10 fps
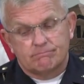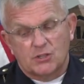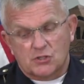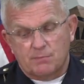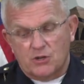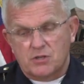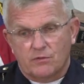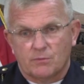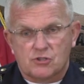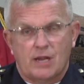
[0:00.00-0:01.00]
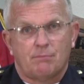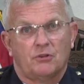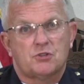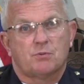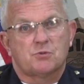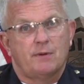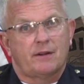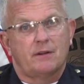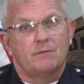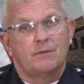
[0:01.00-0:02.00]
especially from the state police
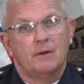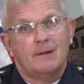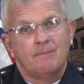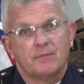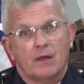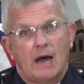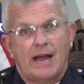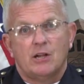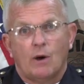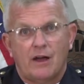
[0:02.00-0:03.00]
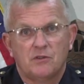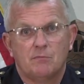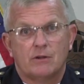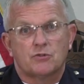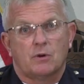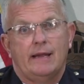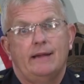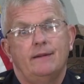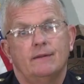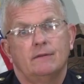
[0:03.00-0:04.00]
perspective. I know how you've been
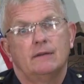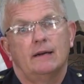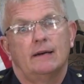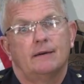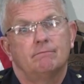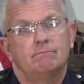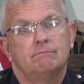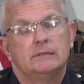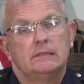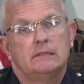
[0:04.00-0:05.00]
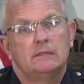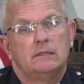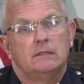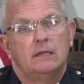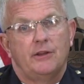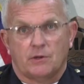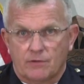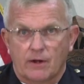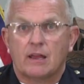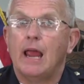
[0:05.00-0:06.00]
trained, and you're
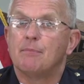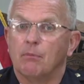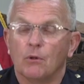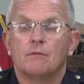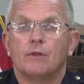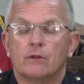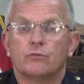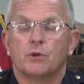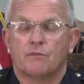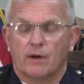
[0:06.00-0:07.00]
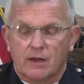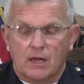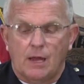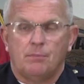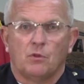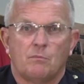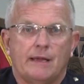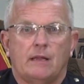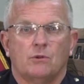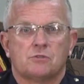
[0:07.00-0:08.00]
very capable of this. You're very capable of
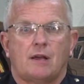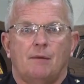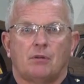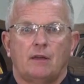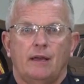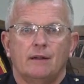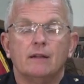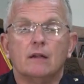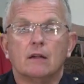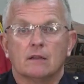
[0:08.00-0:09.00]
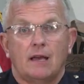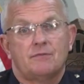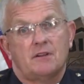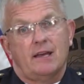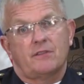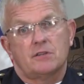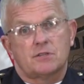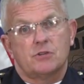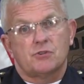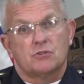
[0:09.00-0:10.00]
making those complicated life and death
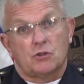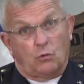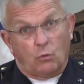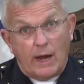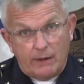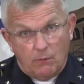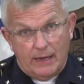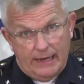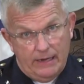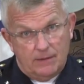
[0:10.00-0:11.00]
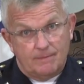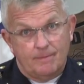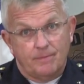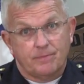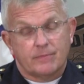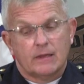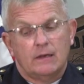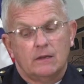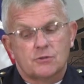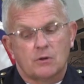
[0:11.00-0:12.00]
decisions in the right way.
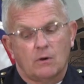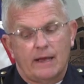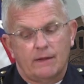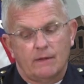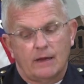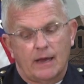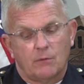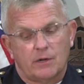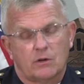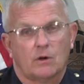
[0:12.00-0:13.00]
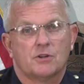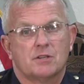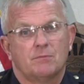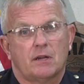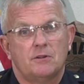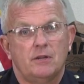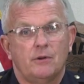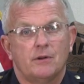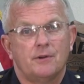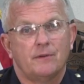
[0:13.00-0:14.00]
So I would encourage them to
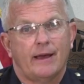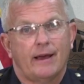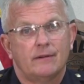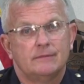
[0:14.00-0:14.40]
continue to do that.